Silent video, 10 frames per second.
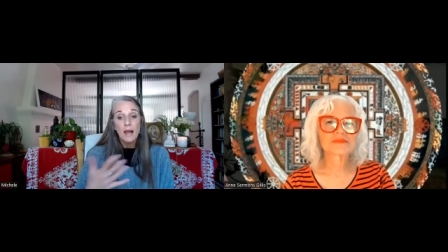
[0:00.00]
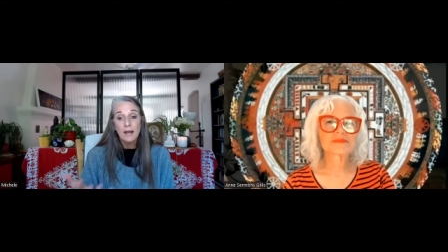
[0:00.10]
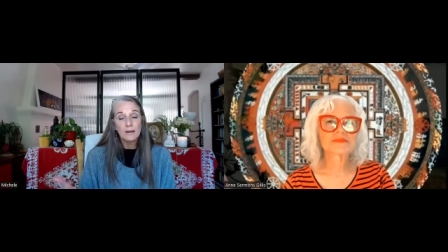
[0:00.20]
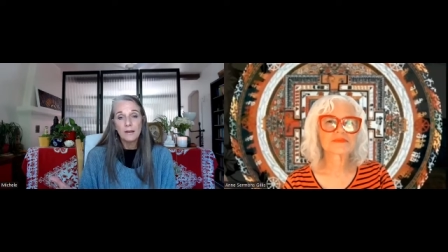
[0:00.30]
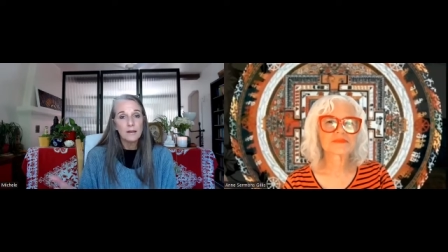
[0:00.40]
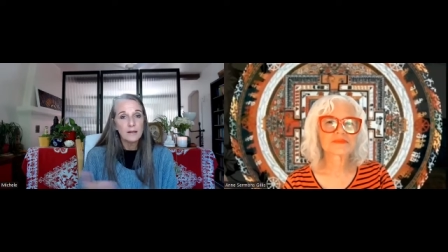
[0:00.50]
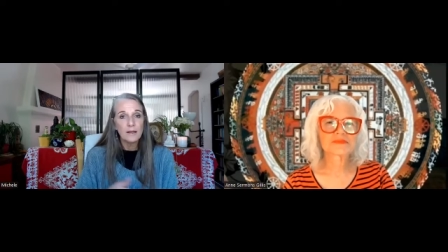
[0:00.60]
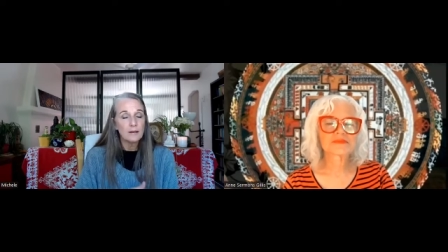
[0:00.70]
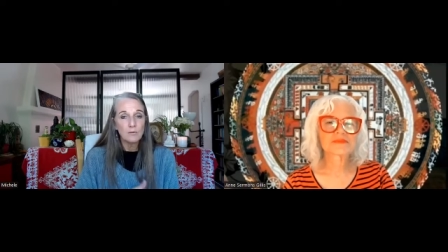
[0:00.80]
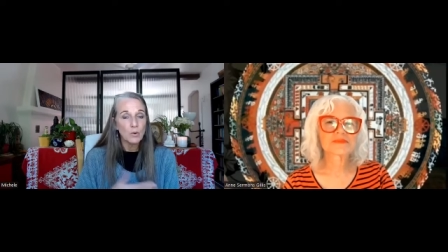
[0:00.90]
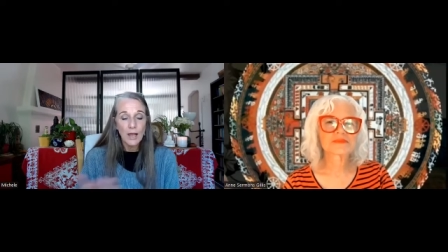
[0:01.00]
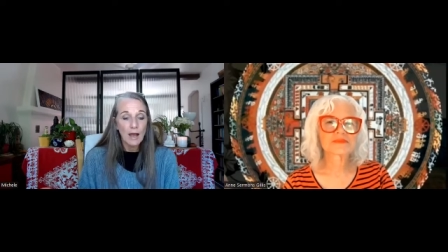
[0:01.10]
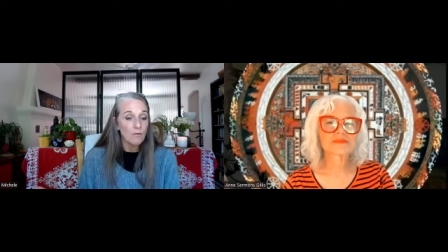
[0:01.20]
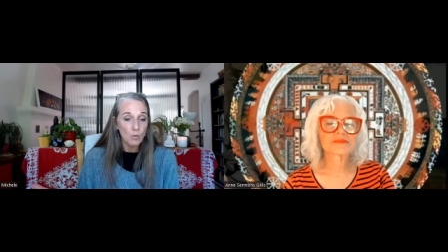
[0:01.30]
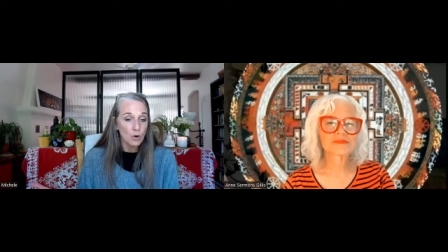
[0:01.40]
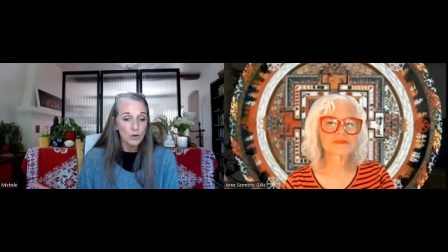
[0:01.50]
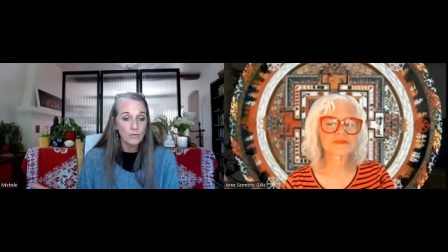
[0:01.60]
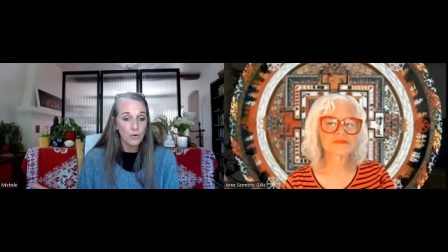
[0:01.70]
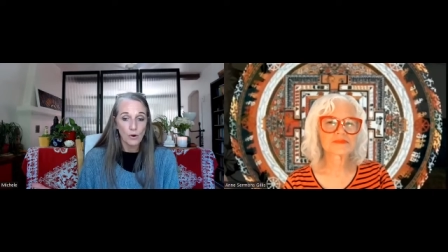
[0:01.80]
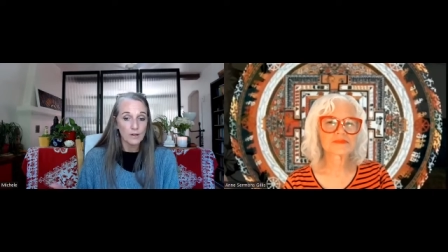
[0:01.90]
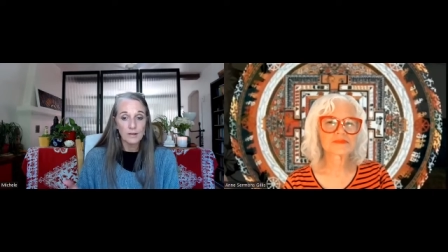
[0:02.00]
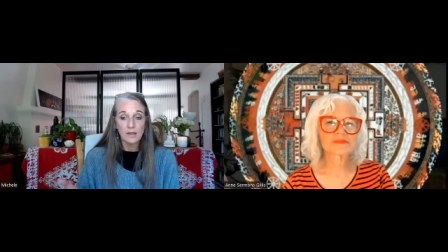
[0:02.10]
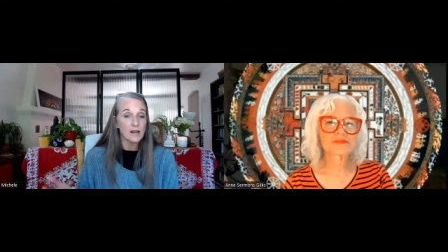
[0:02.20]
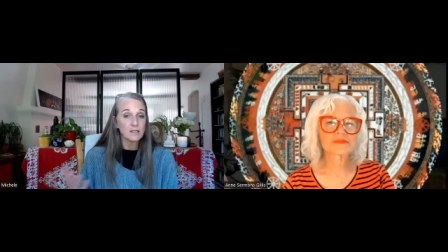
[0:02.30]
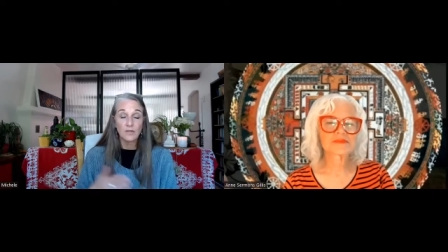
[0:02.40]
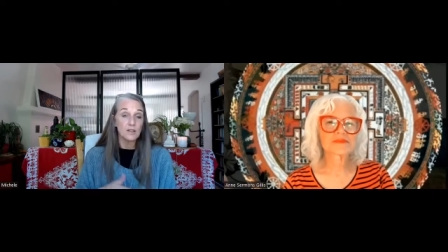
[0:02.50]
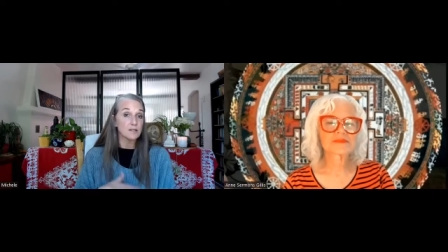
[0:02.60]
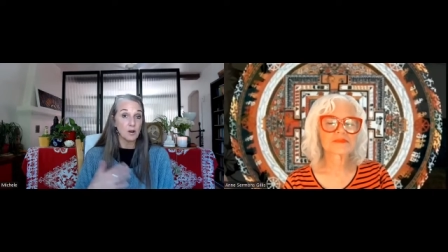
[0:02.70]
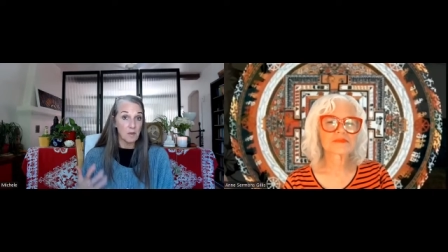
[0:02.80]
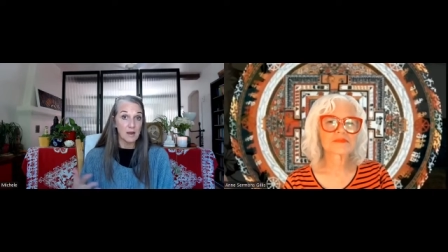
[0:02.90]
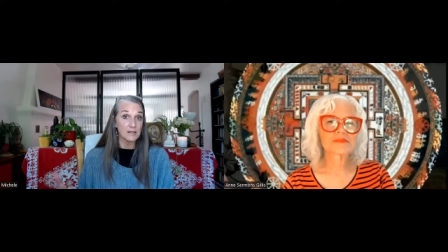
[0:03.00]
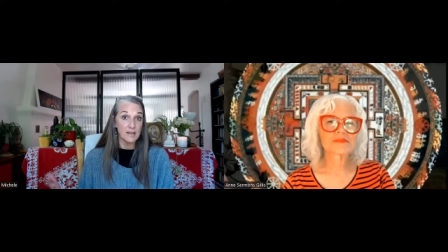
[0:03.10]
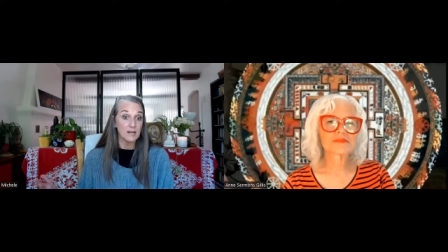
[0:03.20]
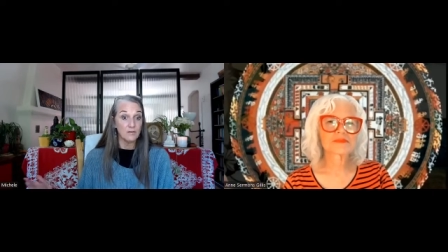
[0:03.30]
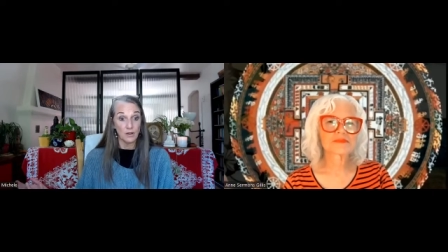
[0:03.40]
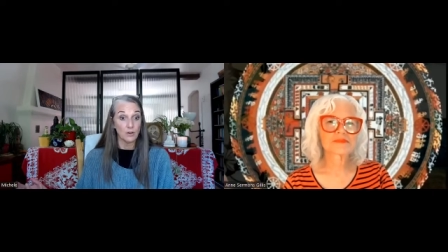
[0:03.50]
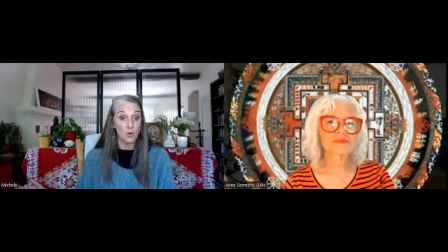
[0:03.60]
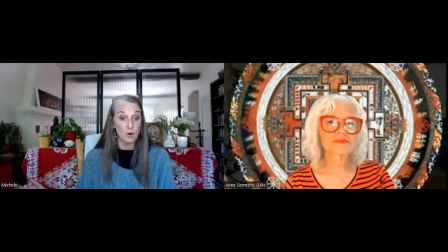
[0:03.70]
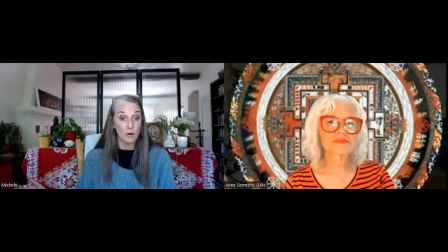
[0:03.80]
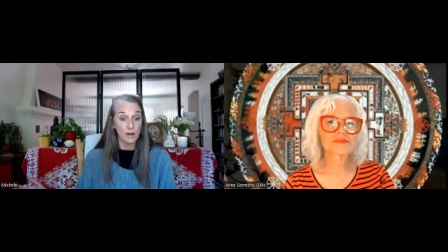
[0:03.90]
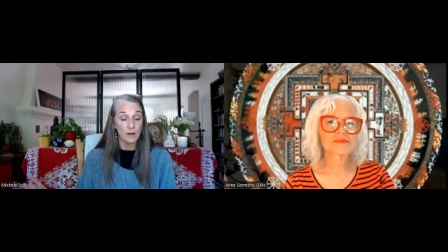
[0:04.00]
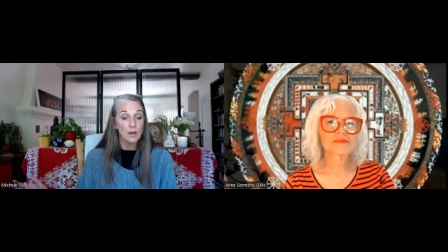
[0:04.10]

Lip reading: And we have a word for it in Theosophy. It's our meditative inquiry.